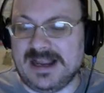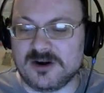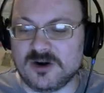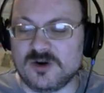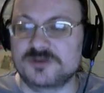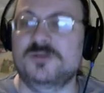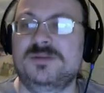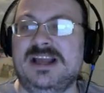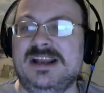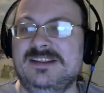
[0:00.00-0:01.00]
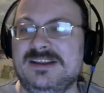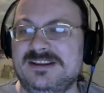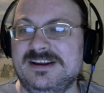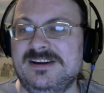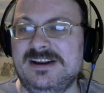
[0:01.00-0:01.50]
agricultural planet in the
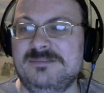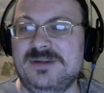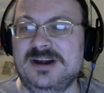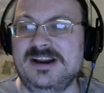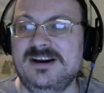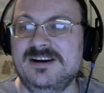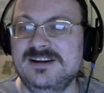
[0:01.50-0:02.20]
Klingon Empire.